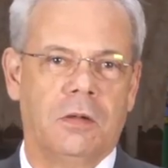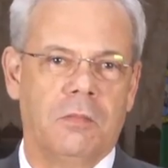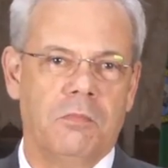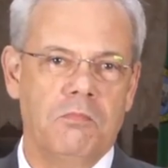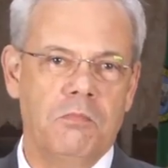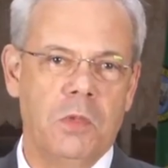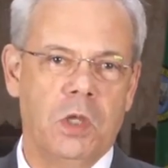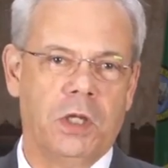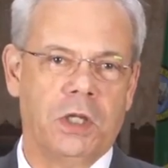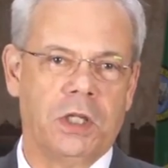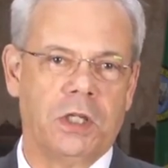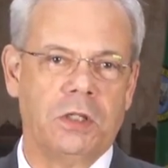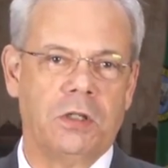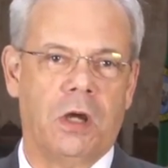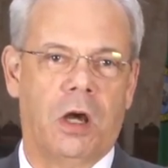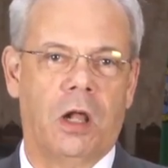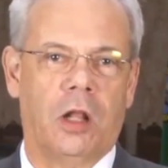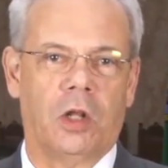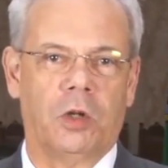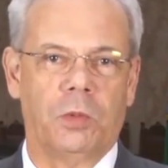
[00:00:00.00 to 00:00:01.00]
million
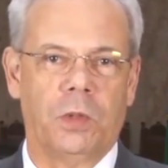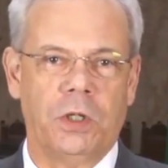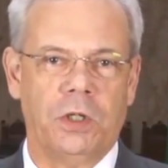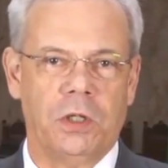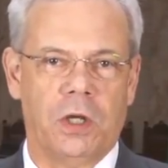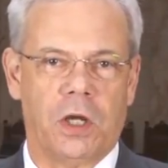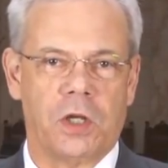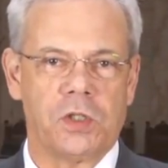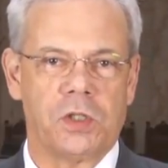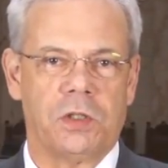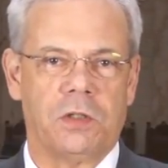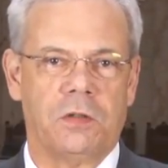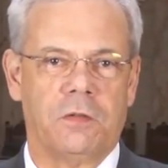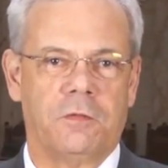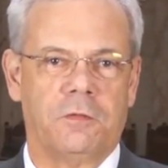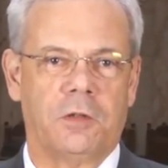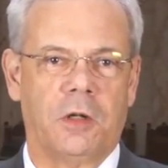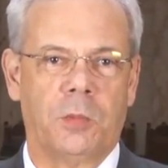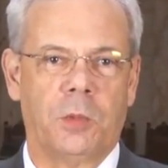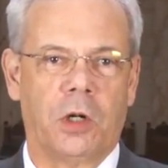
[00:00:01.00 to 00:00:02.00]
reduction
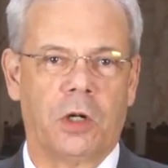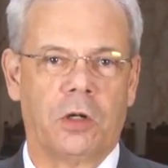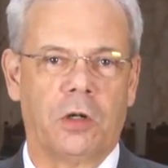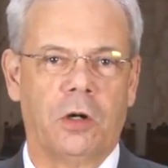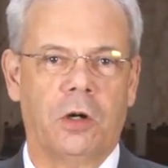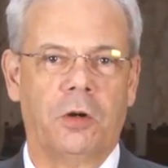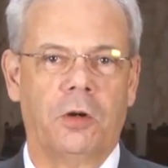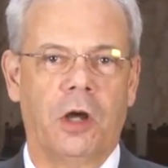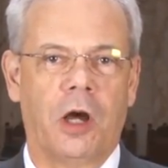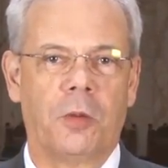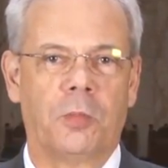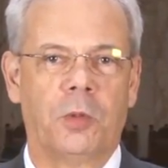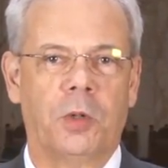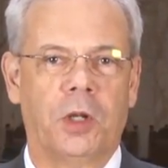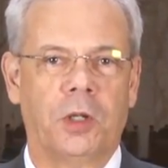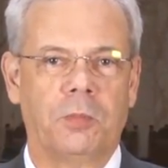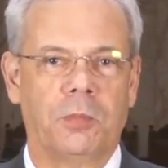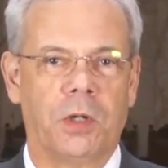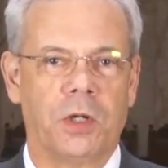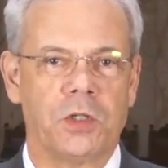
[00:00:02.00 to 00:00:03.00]
from our current
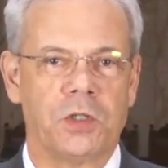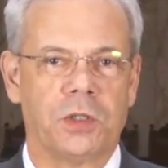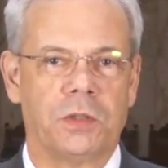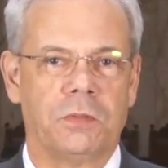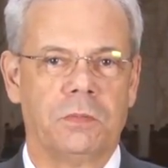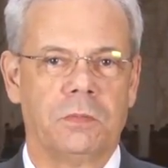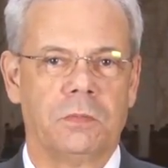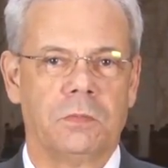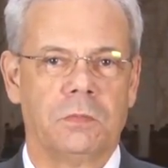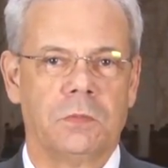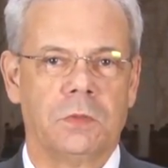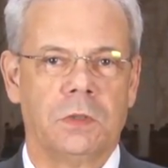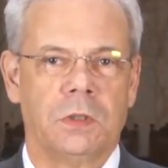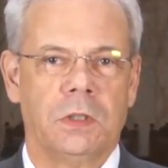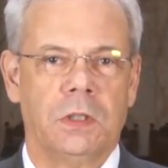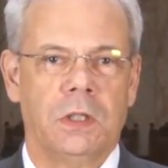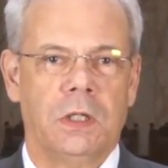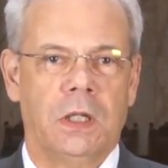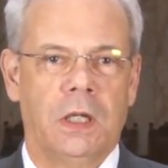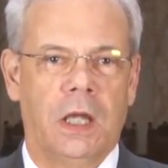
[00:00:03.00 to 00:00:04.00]
operating budget.
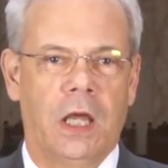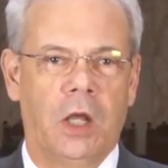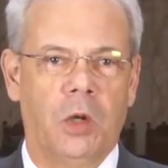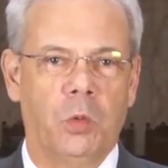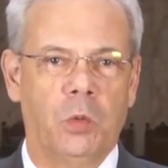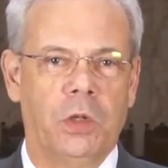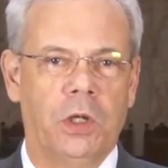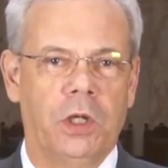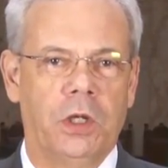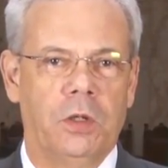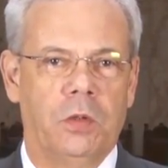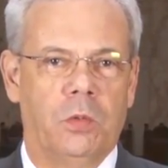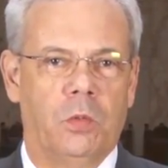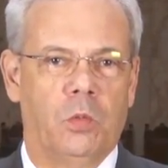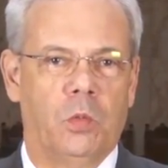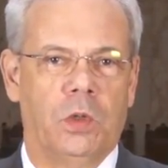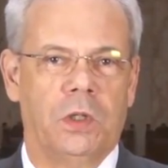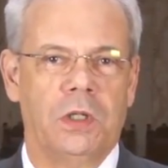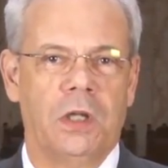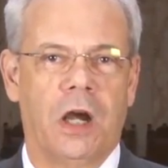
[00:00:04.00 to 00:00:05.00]
And we
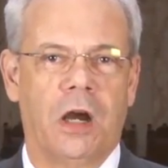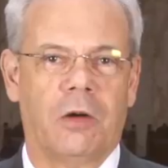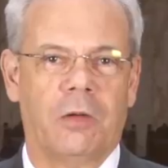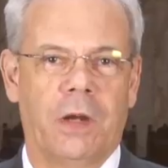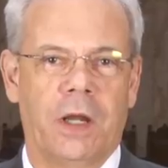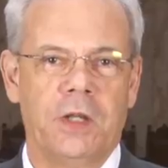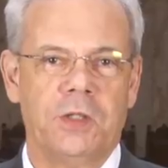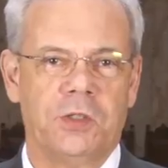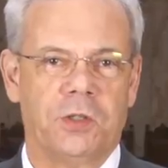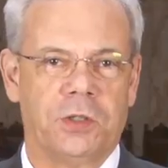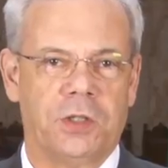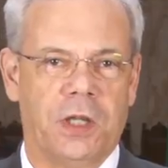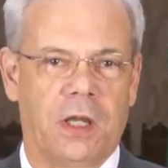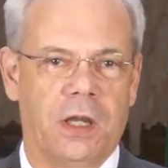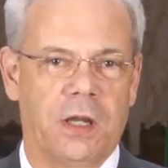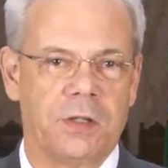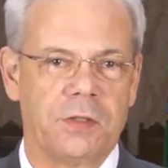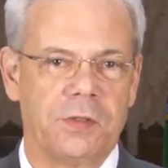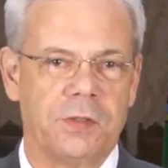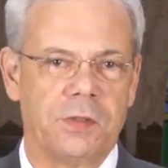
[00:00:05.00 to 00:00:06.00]
would not raise your
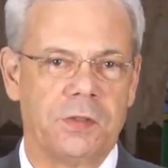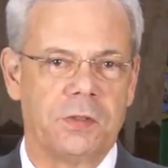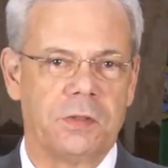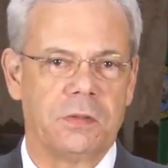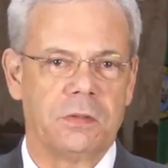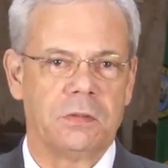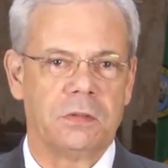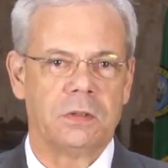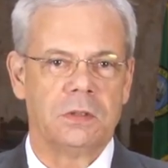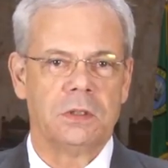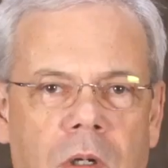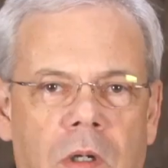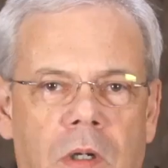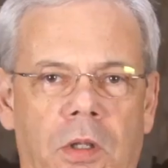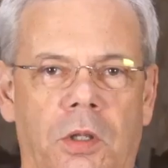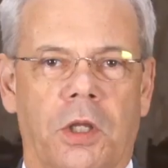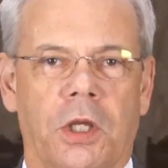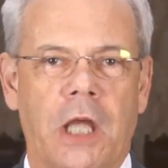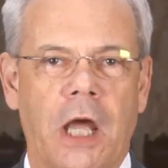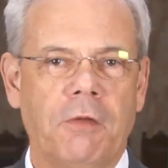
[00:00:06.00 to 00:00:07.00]
taxes.
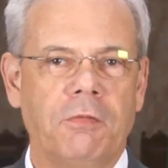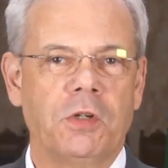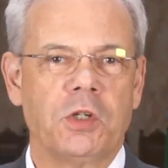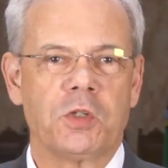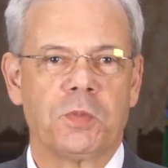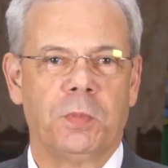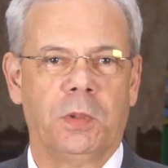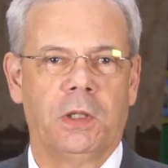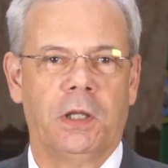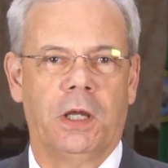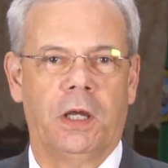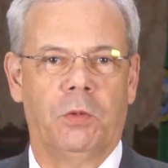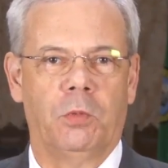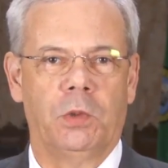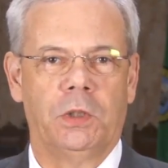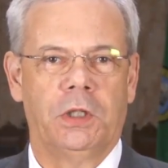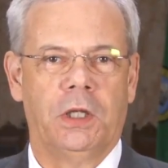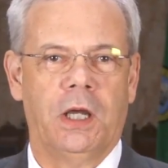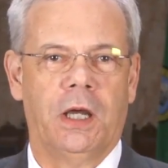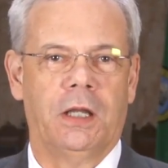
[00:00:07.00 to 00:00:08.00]
The governor's plan
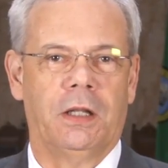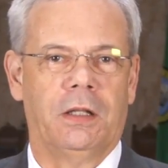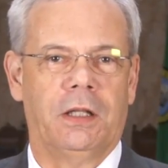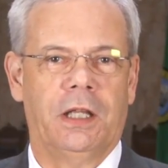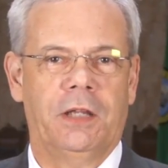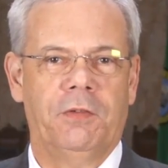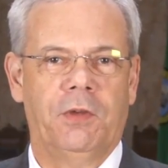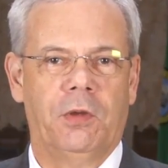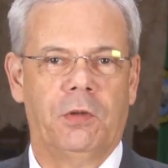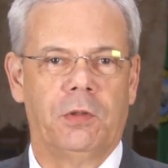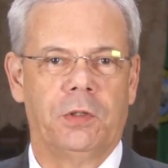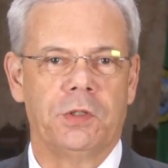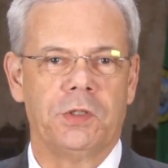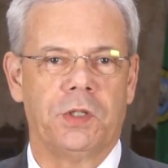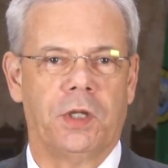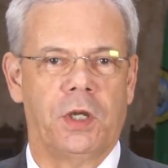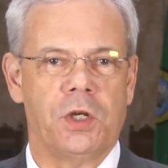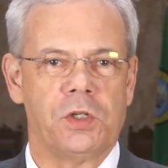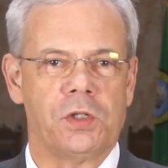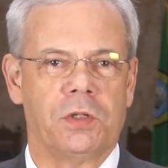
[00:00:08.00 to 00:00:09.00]
would cut levy
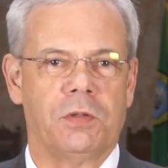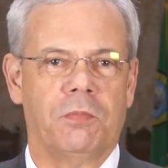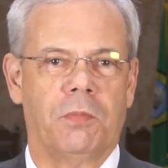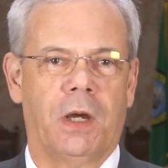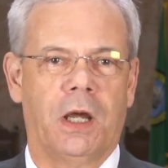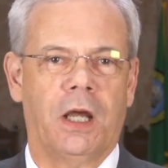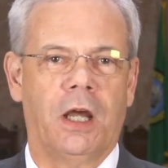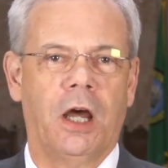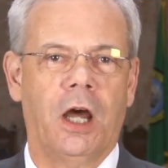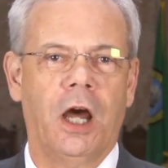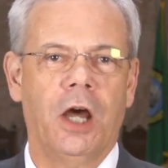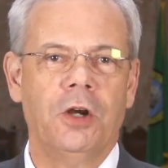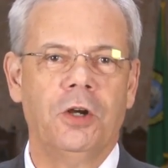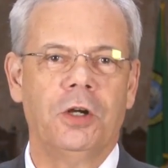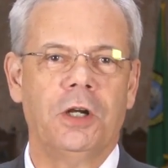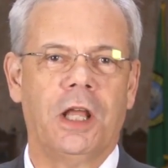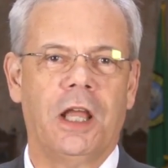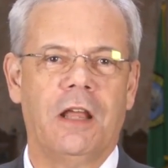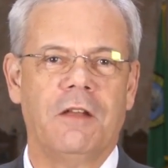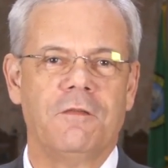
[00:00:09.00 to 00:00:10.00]
equalization by
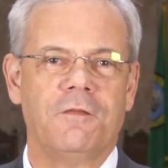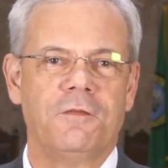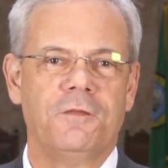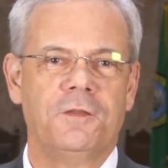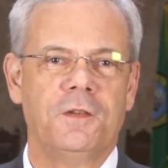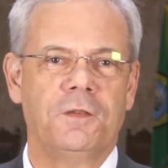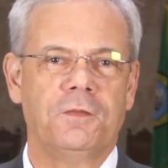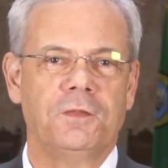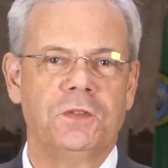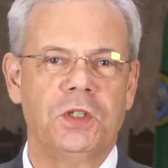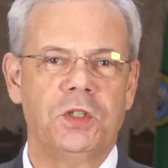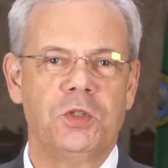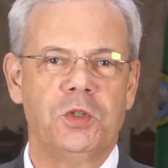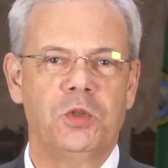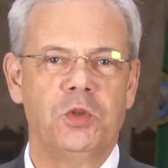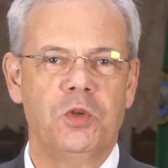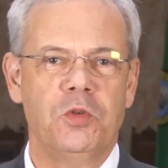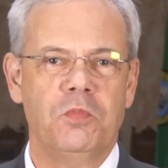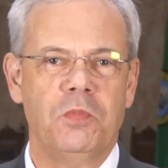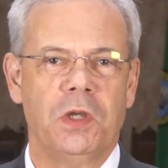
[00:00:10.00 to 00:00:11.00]

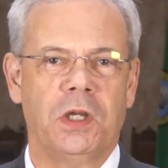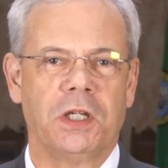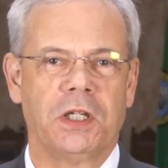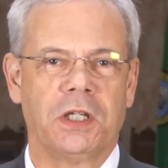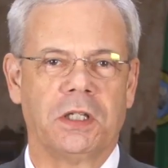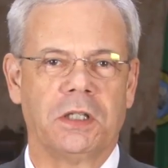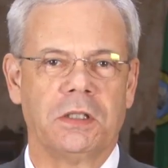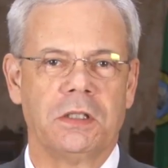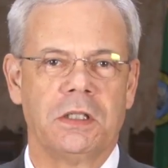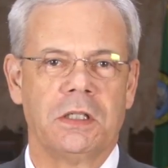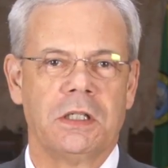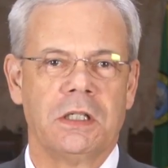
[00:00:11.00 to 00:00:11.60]
$152 million